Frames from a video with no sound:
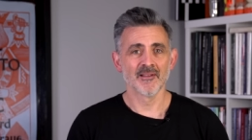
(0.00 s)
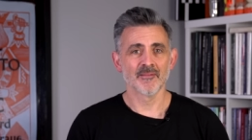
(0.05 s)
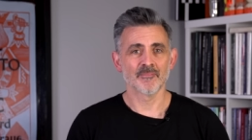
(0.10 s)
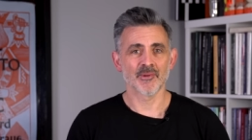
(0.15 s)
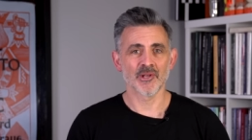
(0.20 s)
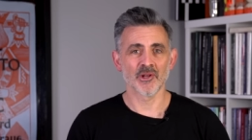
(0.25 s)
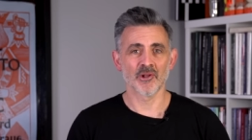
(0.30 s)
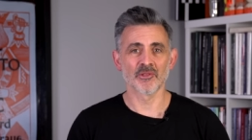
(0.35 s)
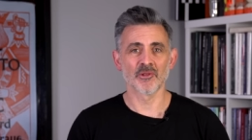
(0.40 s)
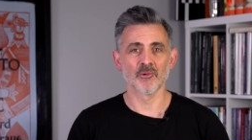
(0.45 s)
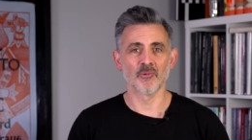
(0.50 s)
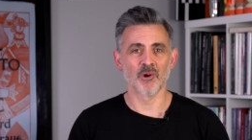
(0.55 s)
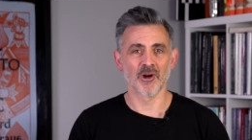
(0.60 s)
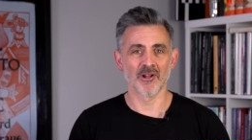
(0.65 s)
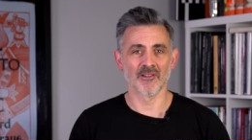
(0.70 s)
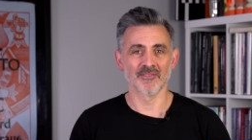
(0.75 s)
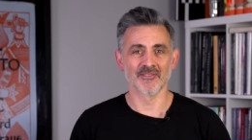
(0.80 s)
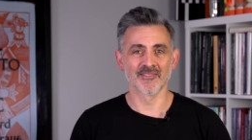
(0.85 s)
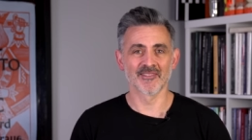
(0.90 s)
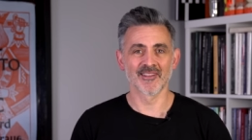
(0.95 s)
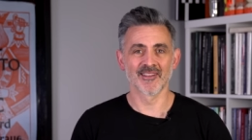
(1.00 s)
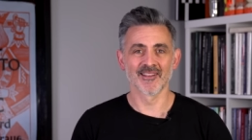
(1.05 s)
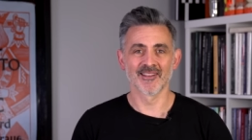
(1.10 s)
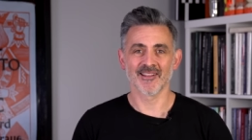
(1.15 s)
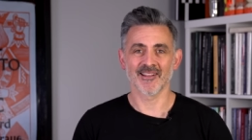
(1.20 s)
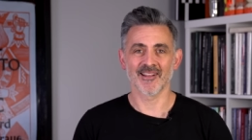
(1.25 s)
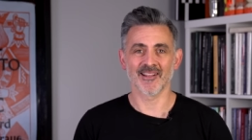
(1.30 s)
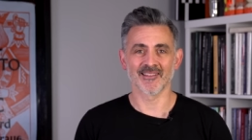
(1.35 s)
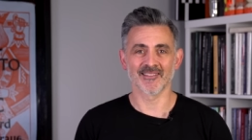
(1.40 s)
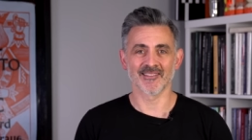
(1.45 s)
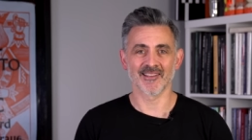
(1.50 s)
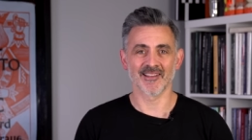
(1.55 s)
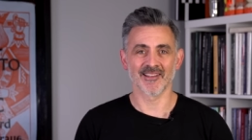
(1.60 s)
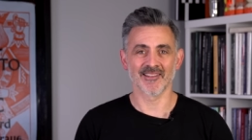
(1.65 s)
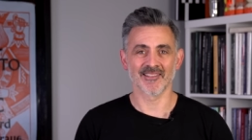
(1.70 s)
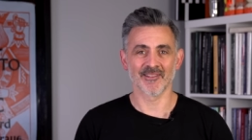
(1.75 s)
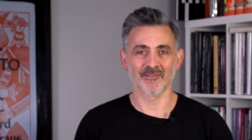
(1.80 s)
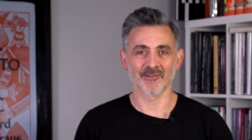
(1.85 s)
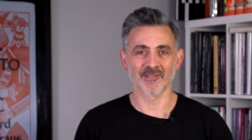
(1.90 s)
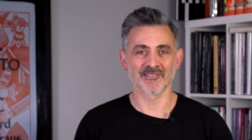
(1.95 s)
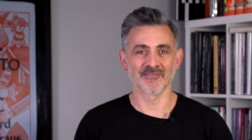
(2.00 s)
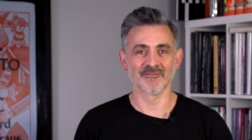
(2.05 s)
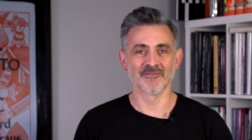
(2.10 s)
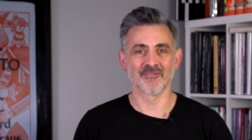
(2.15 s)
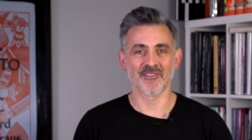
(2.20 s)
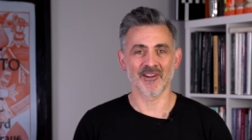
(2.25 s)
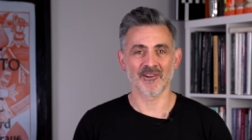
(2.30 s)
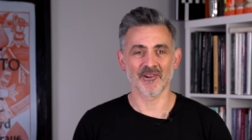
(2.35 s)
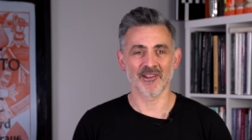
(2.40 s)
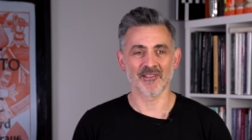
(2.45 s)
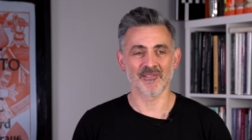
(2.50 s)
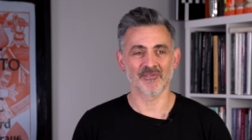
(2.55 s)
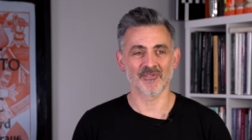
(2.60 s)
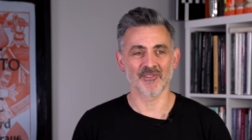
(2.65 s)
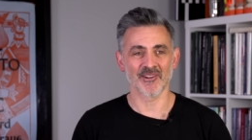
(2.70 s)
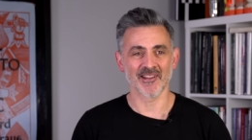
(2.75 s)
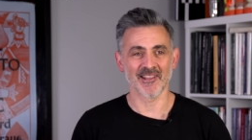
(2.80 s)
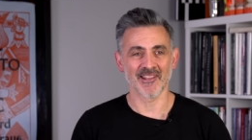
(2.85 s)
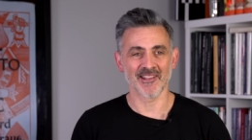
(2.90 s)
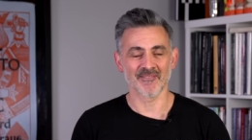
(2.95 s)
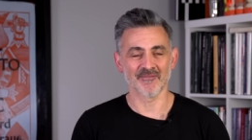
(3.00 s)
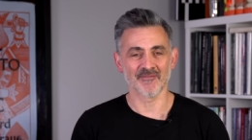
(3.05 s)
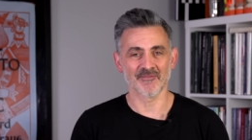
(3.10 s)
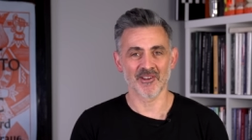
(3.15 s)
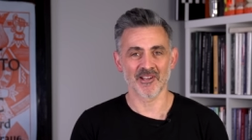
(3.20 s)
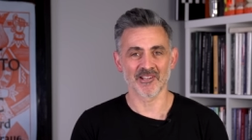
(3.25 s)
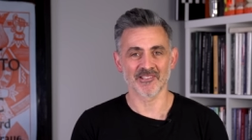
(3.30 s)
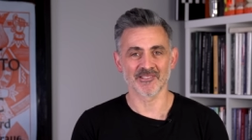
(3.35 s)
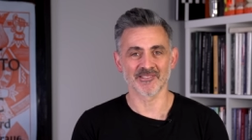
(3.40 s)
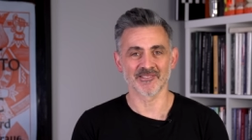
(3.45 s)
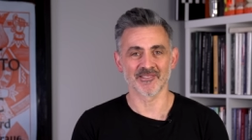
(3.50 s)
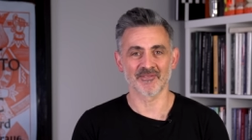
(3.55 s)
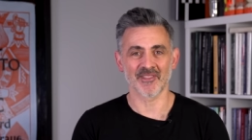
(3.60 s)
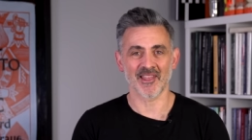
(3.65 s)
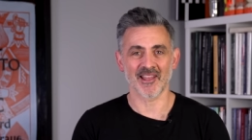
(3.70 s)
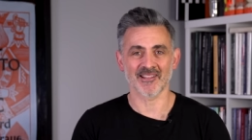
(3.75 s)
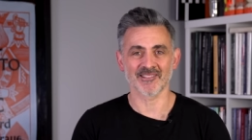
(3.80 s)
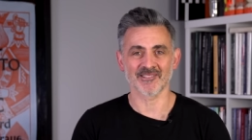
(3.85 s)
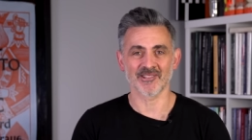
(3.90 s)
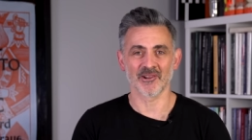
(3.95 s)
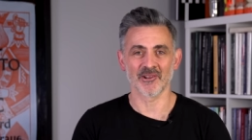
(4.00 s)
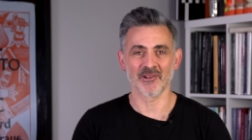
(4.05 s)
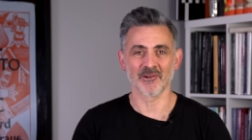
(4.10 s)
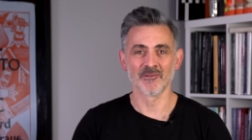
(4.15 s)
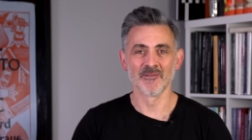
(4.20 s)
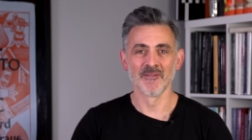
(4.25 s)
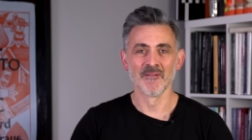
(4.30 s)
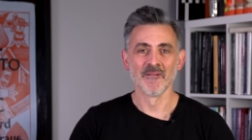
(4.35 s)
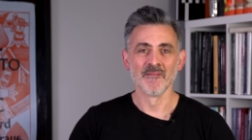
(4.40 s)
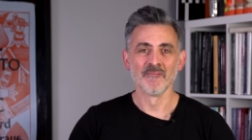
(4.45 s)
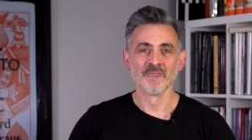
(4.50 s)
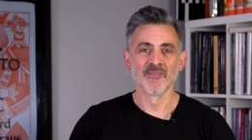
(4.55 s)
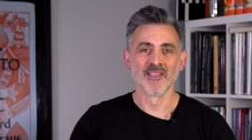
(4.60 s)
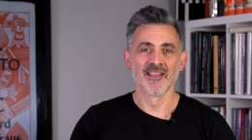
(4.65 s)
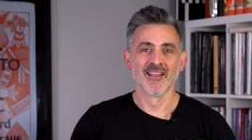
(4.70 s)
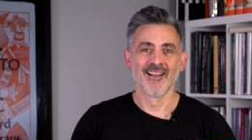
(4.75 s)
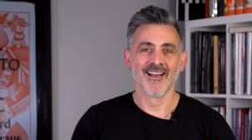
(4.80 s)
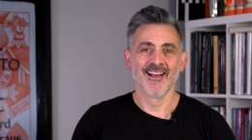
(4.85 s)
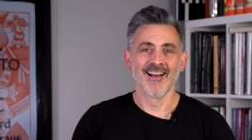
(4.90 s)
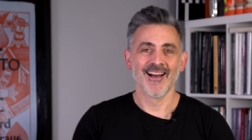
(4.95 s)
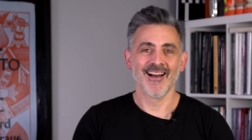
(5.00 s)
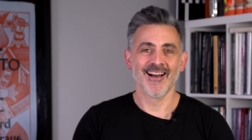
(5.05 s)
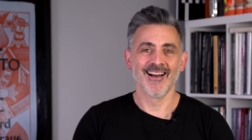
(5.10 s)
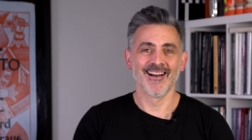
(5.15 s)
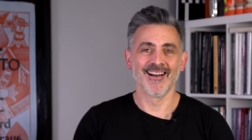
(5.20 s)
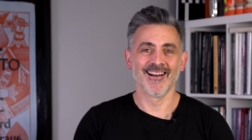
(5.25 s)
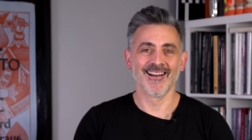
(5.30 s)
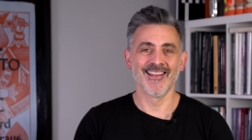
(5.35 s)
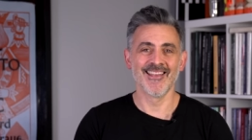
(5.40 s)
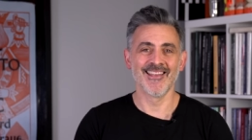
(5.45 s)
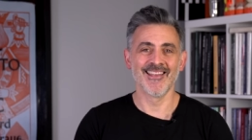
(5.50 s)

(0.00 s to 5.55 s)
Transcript: Beyond the Wand and uh, there were some very funny versions of that title, uh,